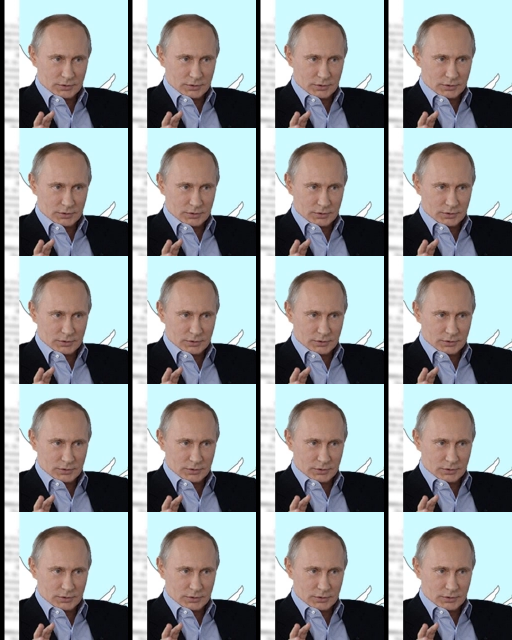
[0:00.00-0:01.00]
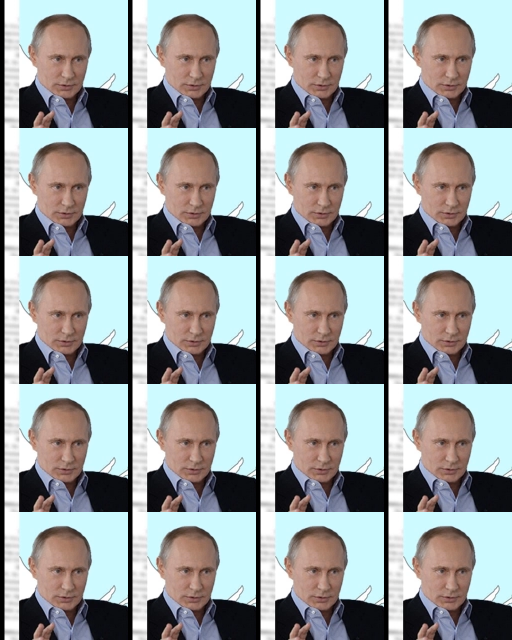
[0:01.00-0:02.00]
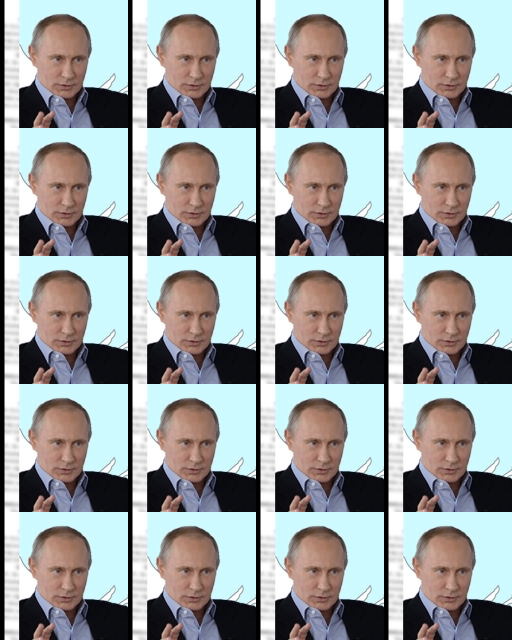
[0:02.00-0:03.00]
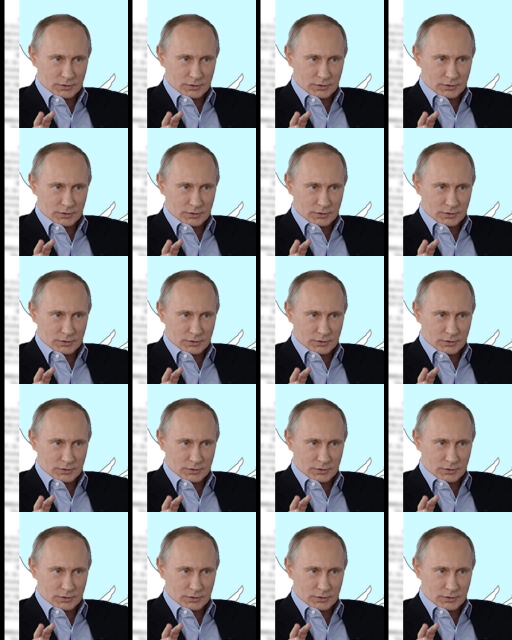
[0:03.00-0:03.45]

[no speech]